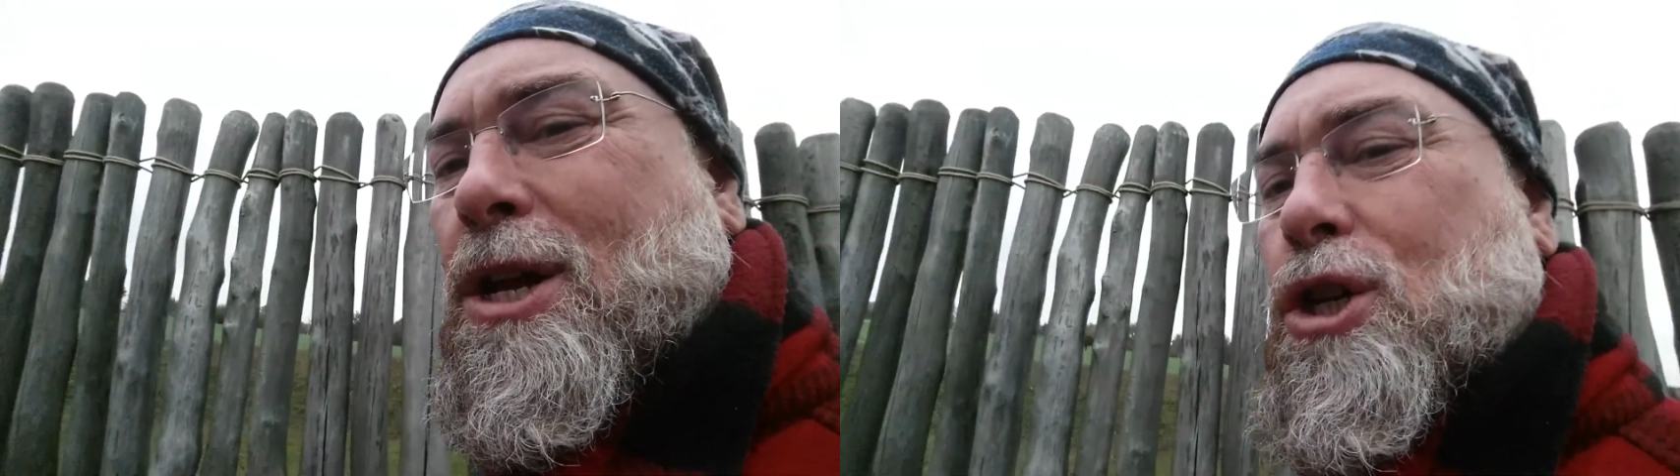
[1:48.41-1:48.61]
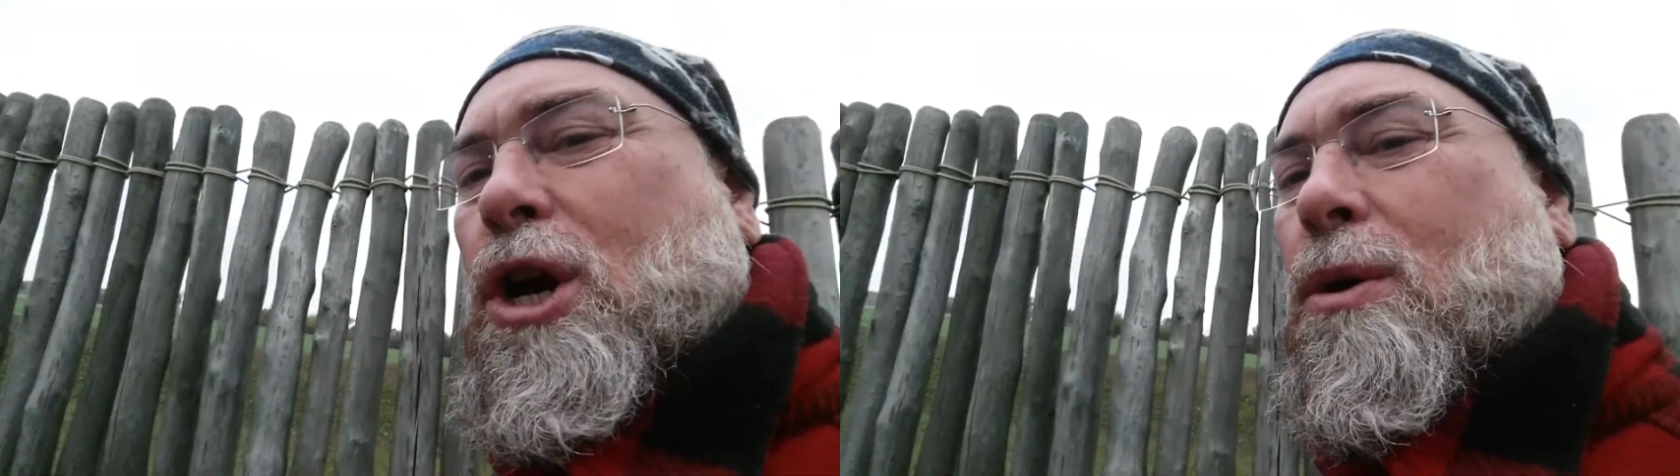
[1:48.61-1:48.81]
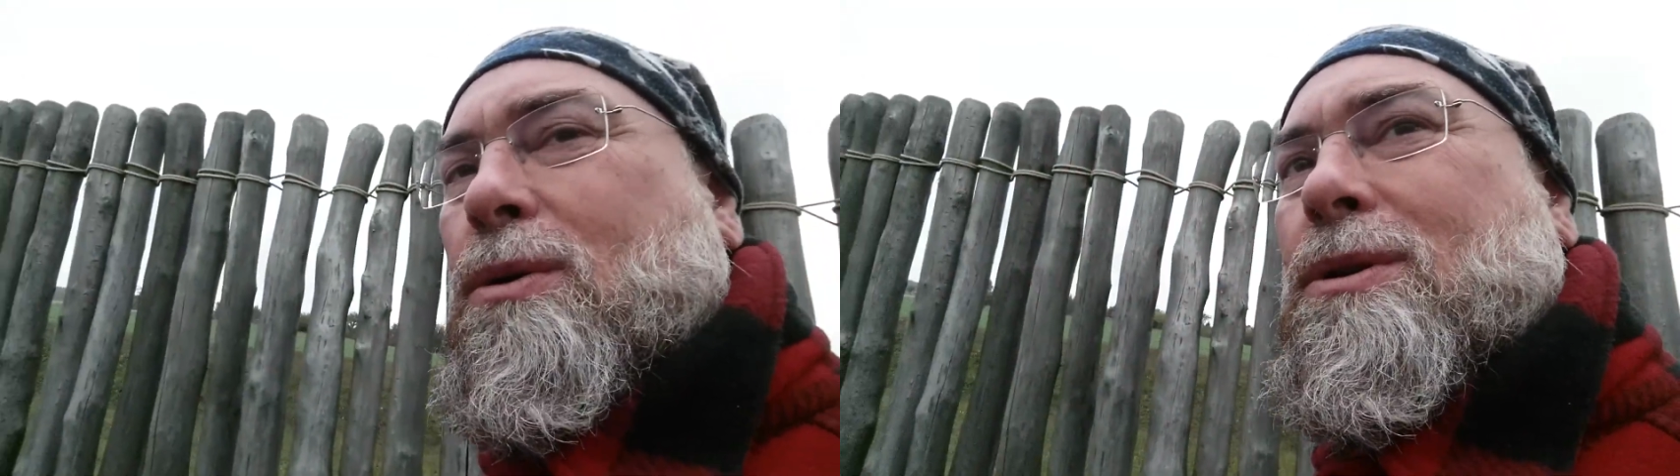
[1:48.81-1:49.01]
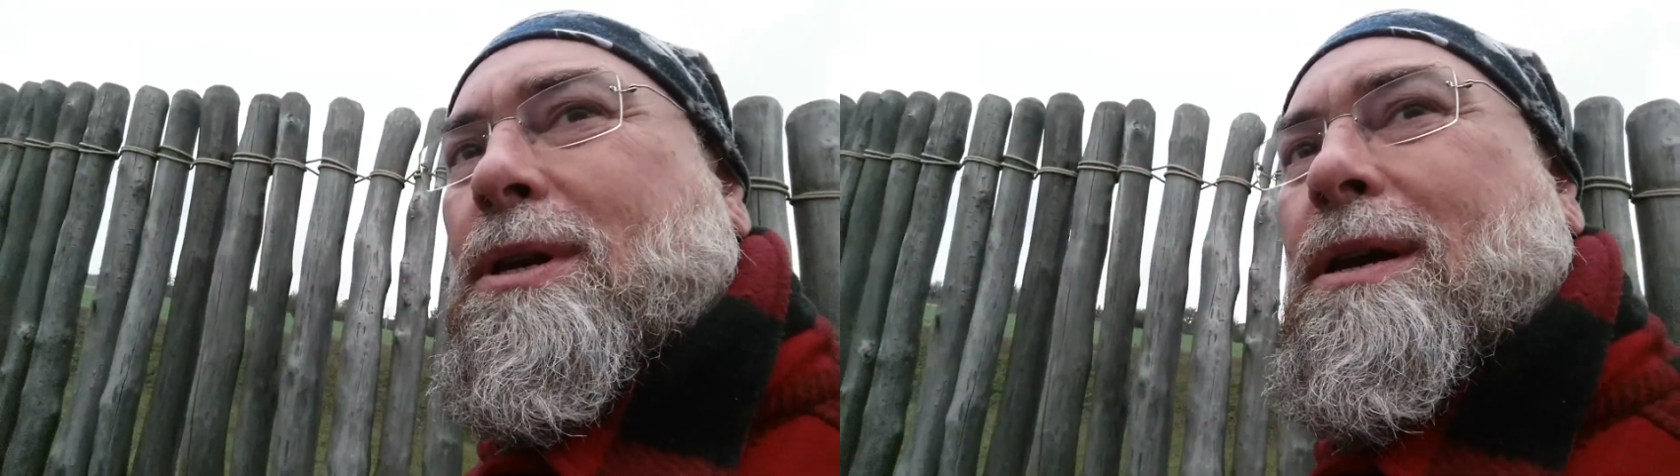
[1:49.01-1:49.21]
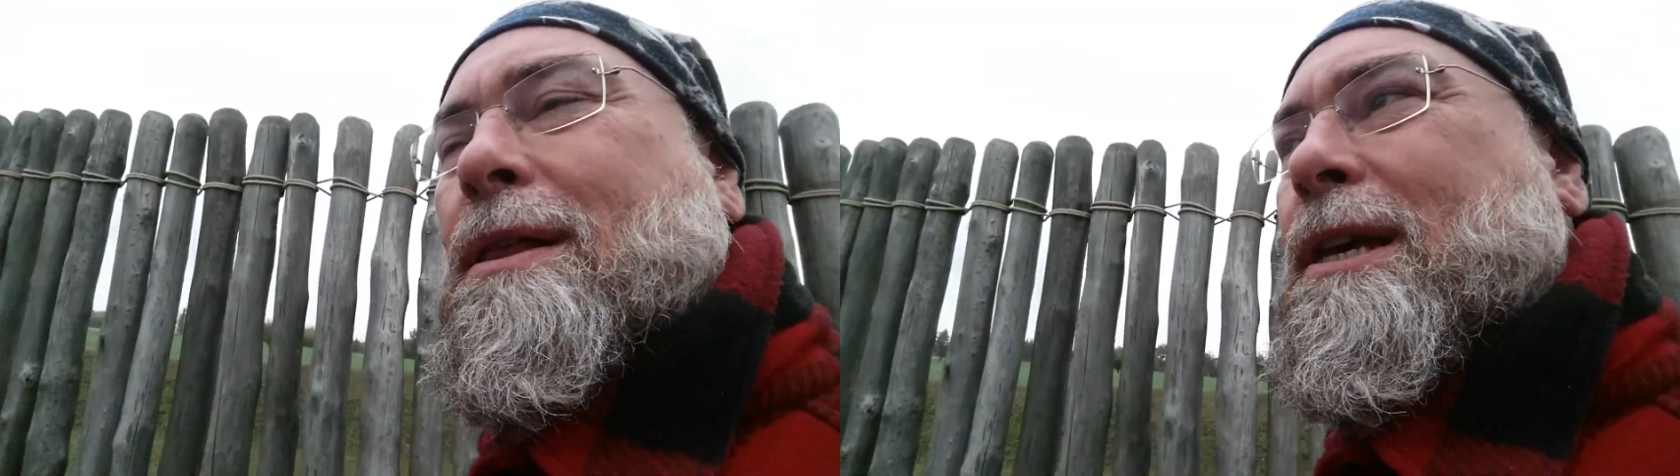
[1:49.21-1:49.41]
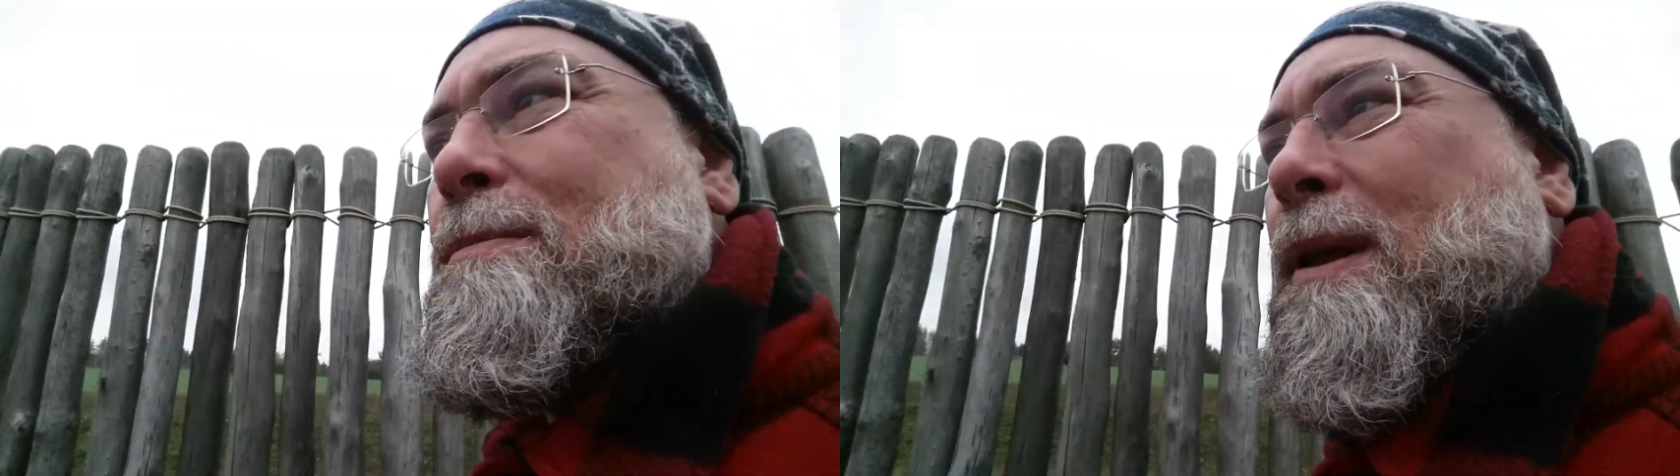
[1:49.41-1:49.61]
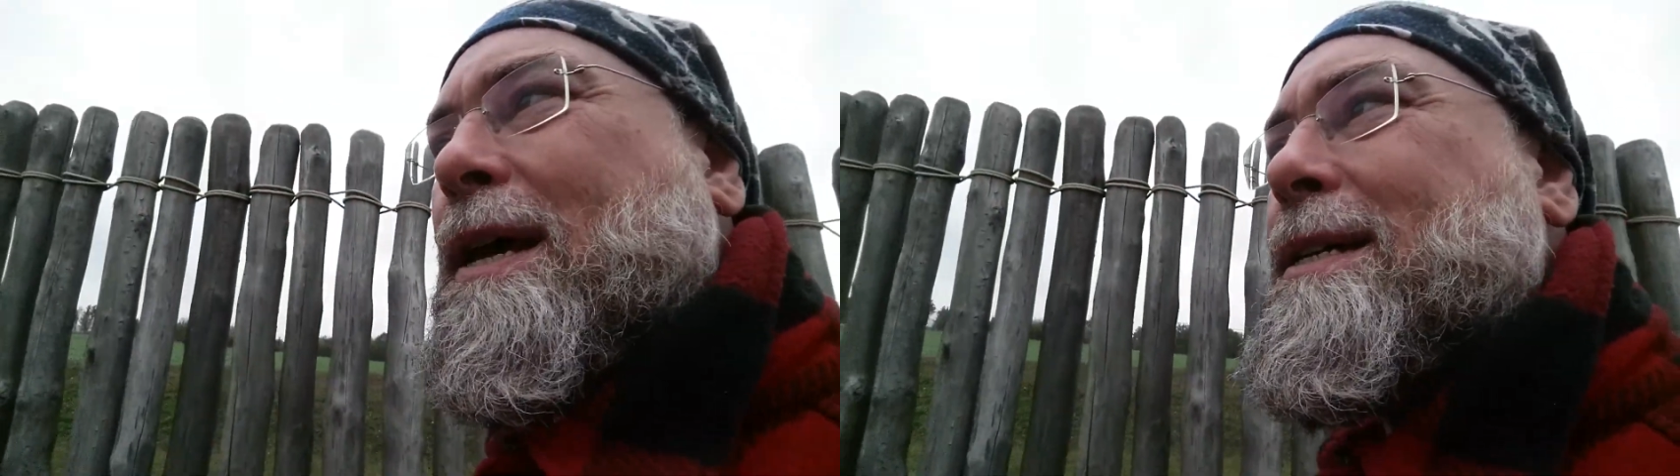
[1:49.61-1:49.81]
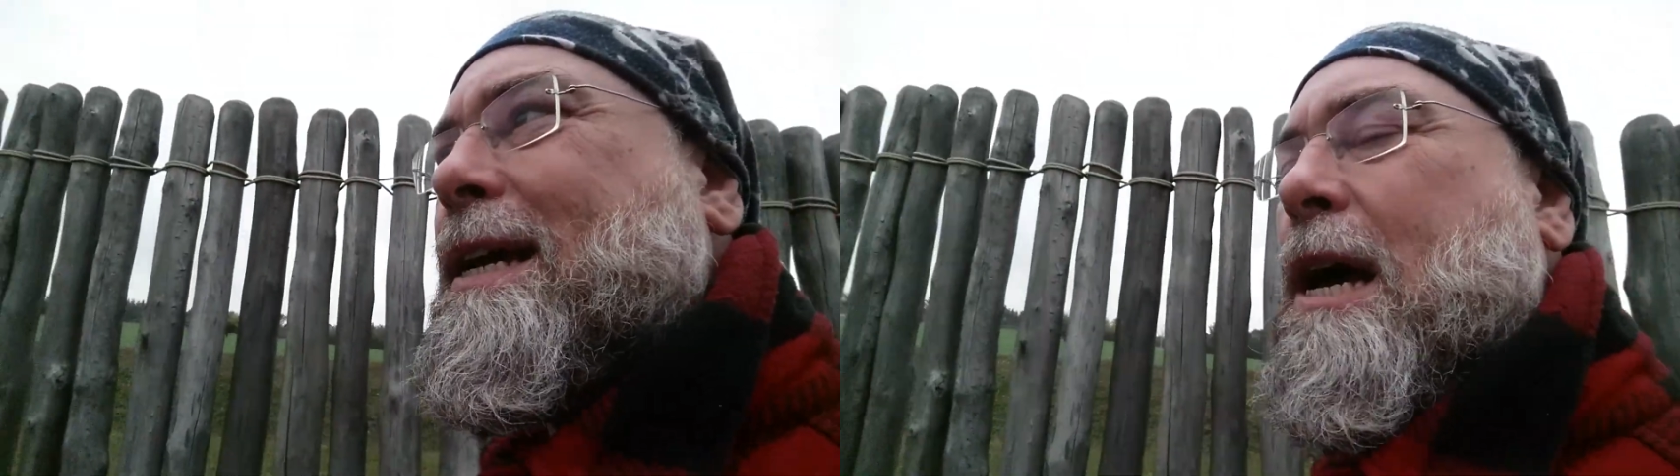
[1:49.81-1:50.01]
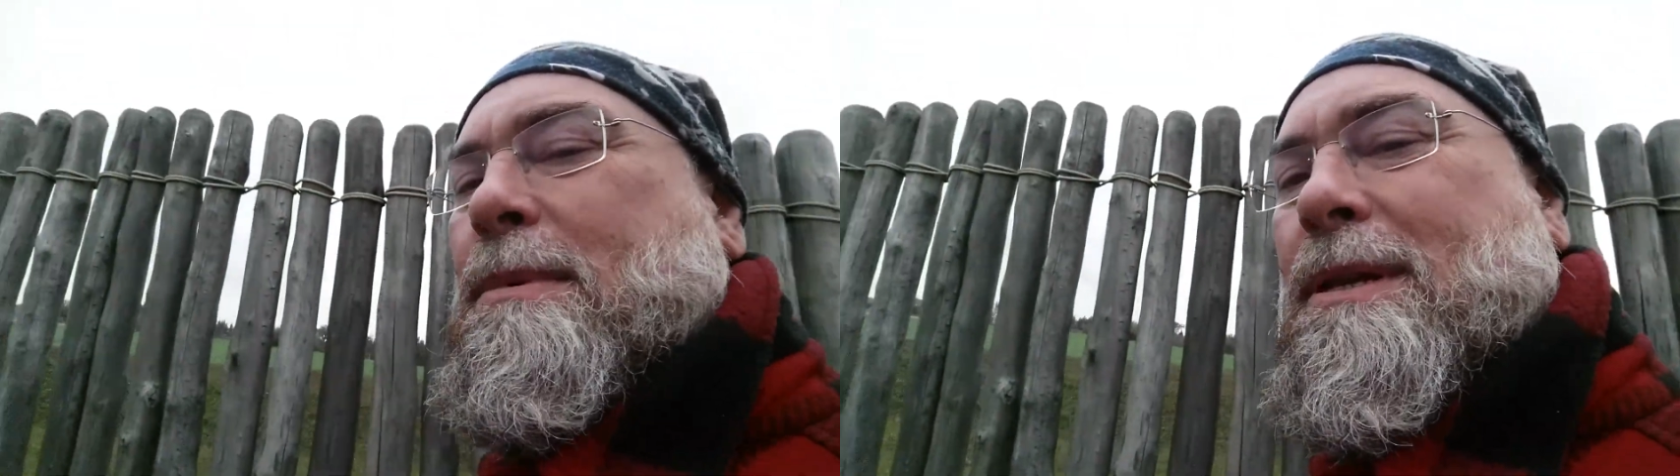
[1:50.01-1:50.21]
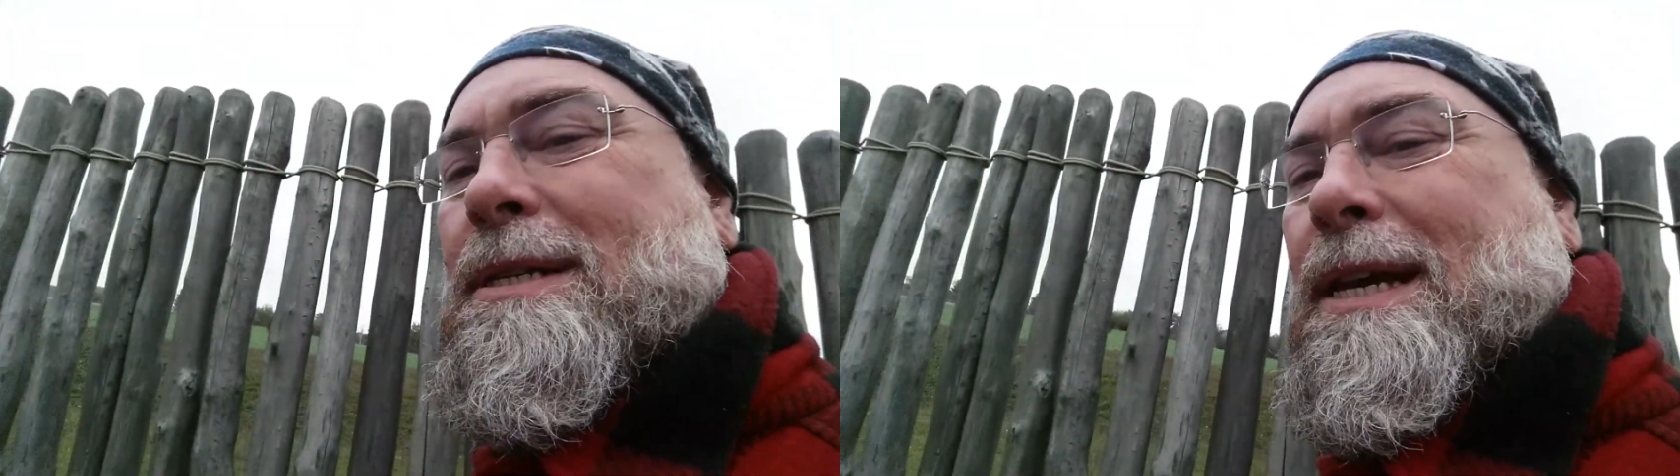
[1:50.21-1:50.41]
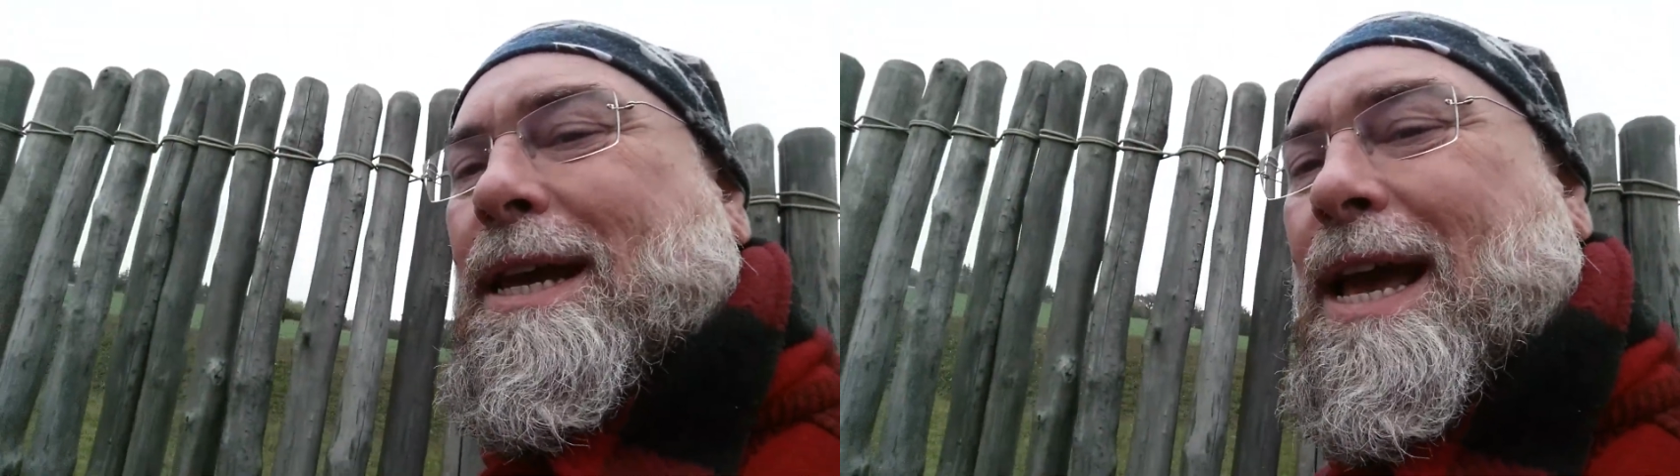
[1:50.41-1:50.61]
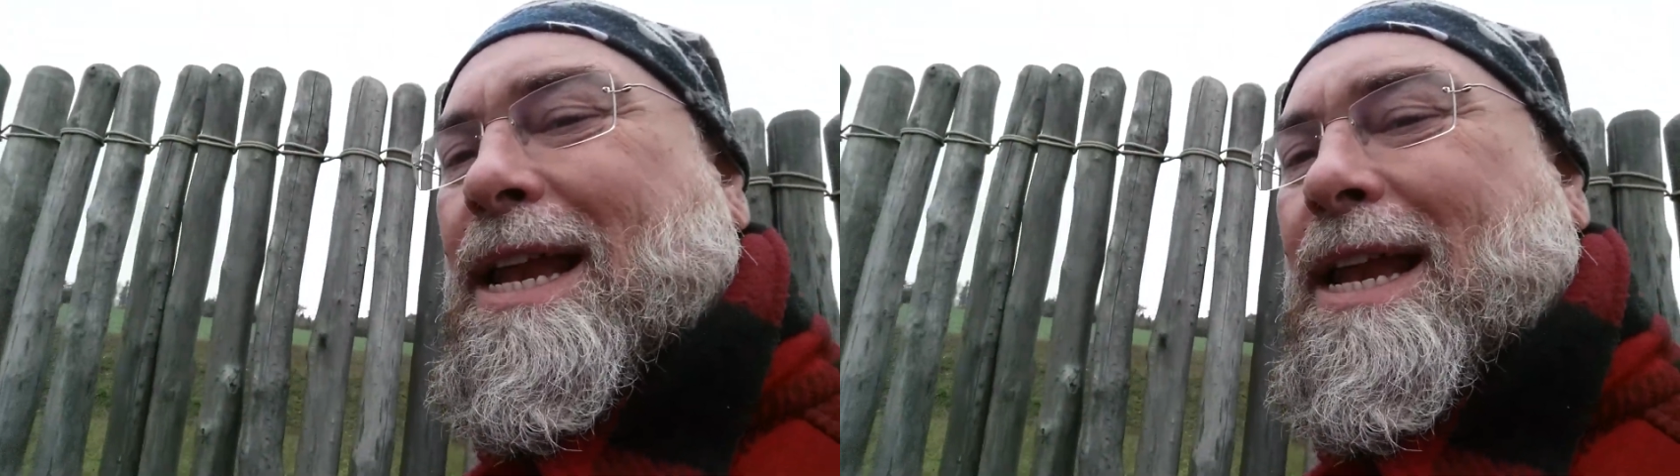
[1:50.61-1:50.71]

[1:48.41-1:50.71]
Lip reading: chose this place to come and see,